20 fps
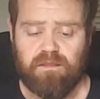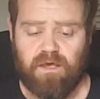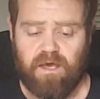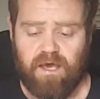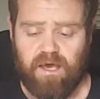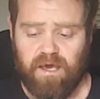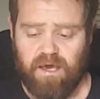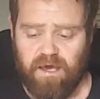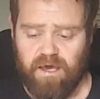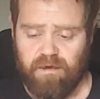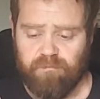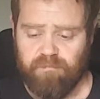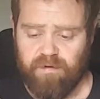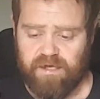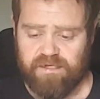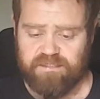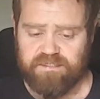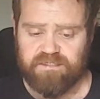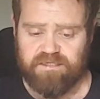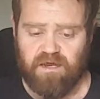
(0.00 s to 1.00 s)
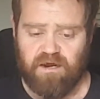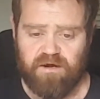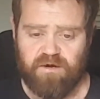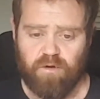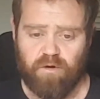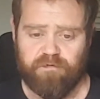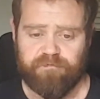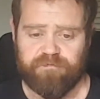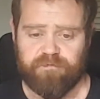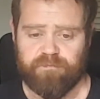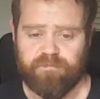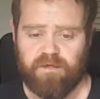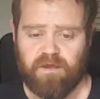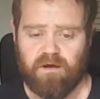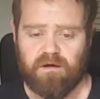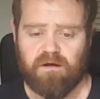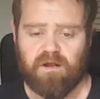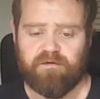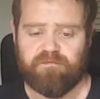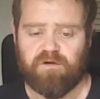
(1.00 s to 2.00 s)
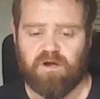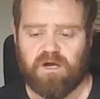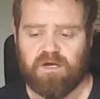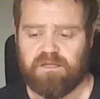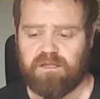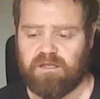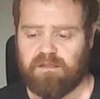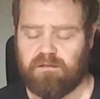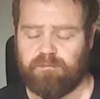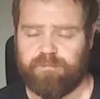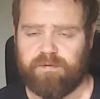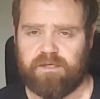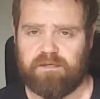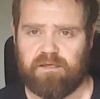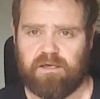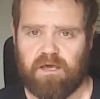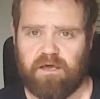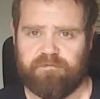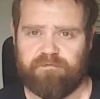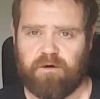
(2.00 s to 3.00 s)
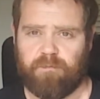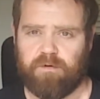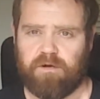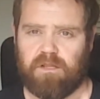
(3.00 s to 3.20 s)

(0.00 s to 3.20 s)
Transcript: and starting off from there, I've got a little PDF up,